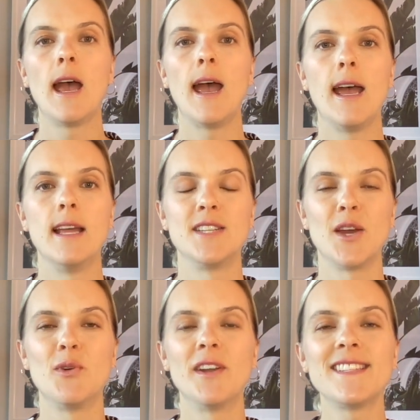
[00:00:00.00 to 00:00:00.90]
And
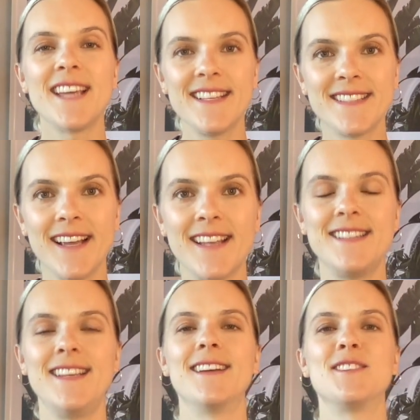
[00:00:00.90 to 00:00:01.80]
I want to take a second
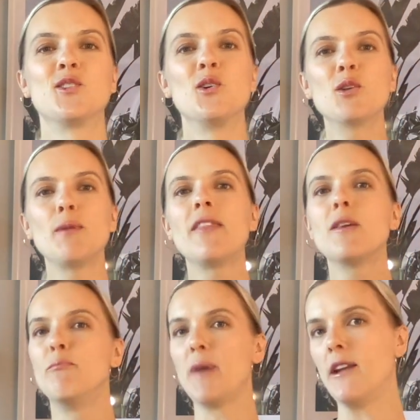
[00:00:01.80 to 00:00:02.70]
here to talk about the
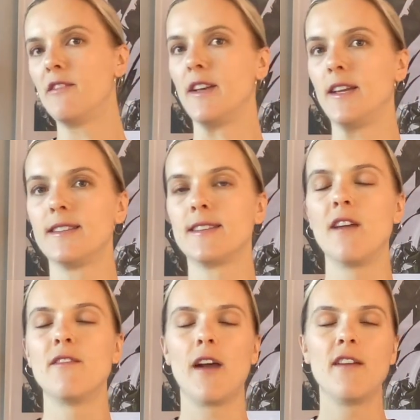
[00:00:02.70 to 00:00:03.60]
benefits.
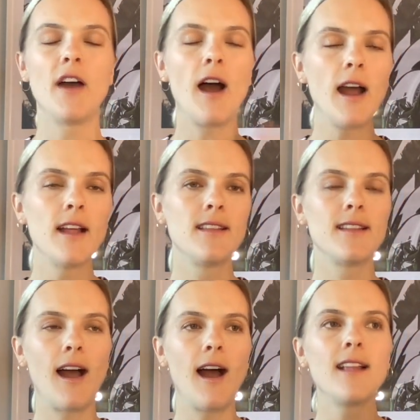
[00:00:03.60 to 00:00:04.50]
I've
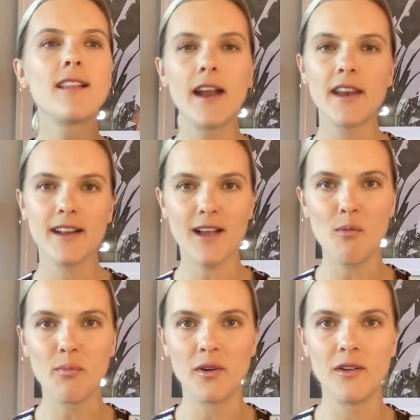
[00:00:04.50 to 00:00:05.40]
highlighted a
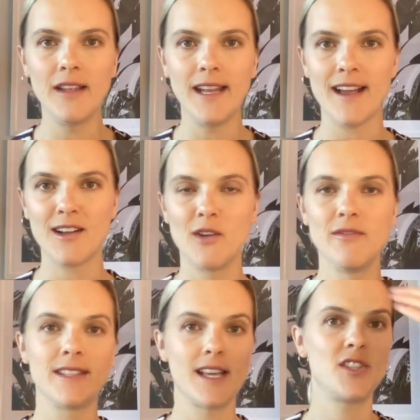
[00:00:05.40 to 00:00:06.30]
couple in our
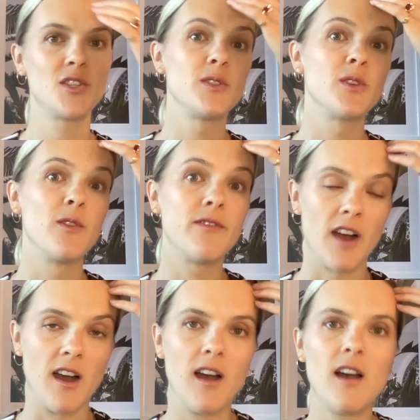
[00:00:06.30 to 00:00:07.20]
conversation so
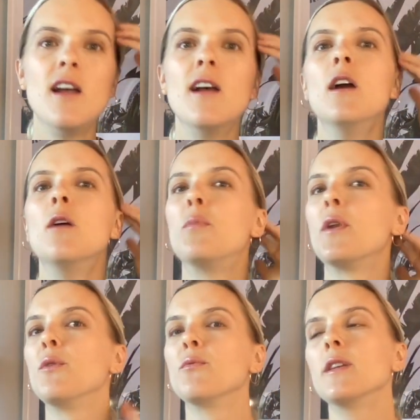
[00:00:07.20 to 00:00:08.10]
far, but
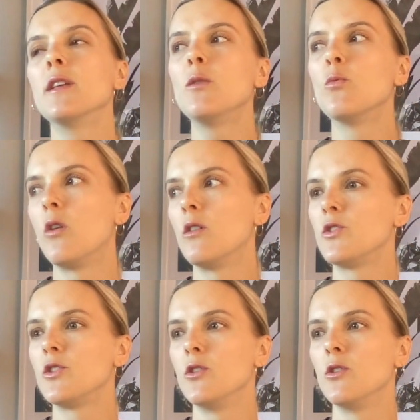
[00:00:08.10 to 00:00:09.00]
I really
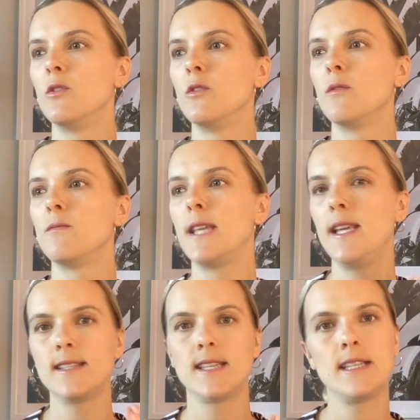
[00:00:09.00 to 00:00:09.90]
want to
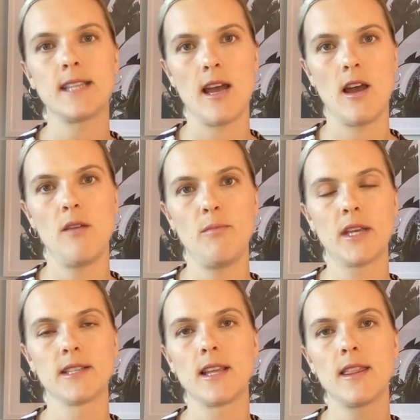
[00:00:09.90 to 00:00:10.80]
tease these out
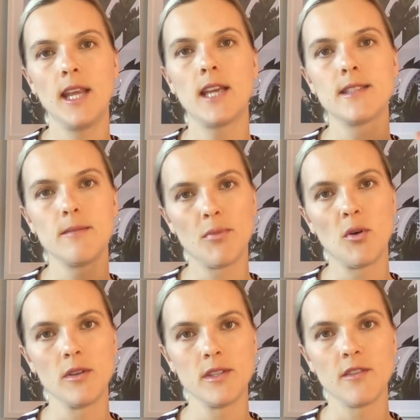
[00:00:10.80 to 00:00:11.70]
because I think it's
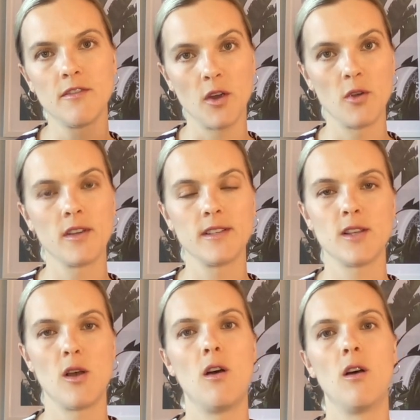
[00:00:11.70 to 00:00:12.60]
important to focus
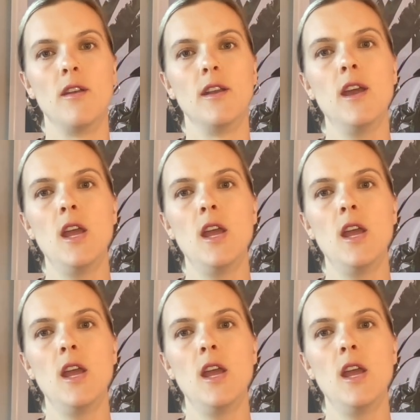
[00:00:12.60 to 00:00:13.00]
on